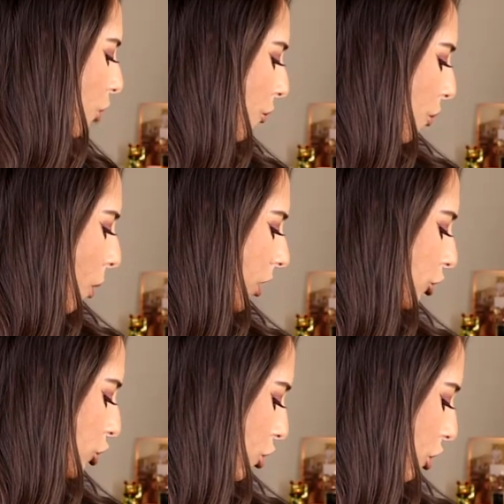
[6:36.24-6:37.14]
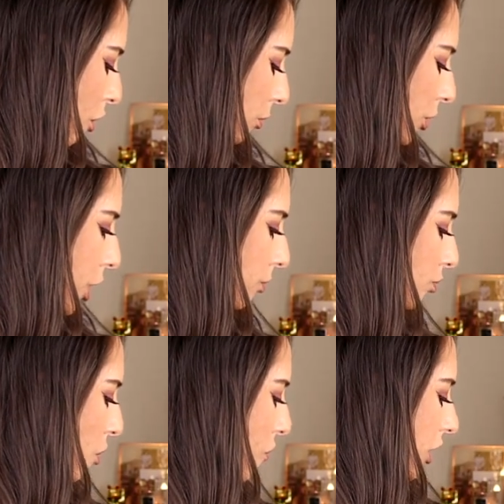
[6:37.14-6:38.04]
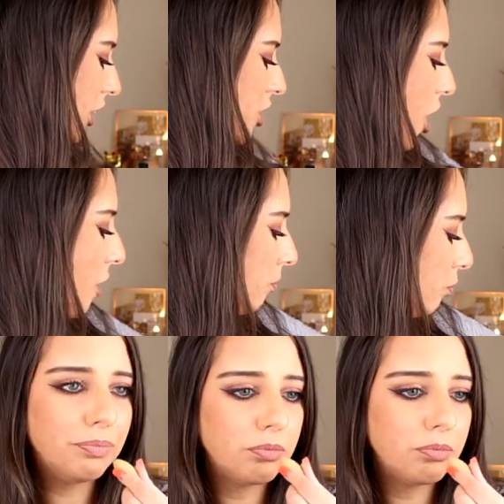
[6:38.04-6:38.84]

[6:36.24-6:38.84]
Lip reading: of a white chocolate filling in there.